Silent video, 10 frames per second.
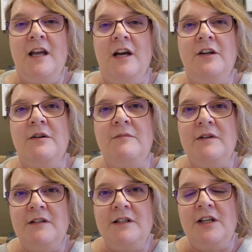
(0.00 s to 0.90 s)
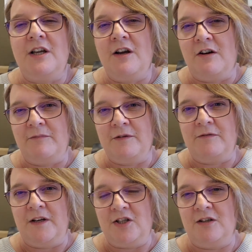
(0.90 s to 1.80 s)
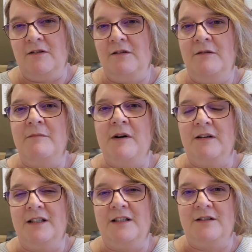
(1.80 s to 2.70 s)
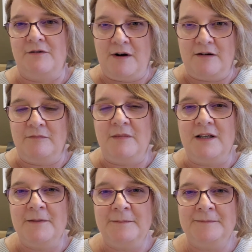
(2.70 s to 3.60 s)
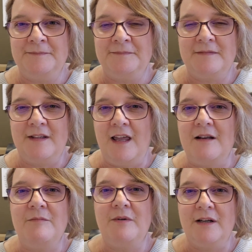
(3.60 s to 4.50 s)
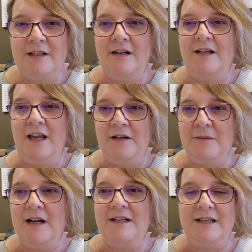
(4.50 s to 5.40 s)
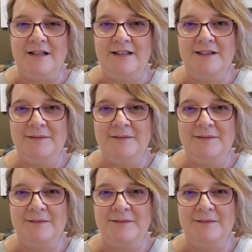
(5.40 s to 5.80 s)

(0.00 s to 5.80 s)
a community of professional marketers around me. And boy, did I get what I needed.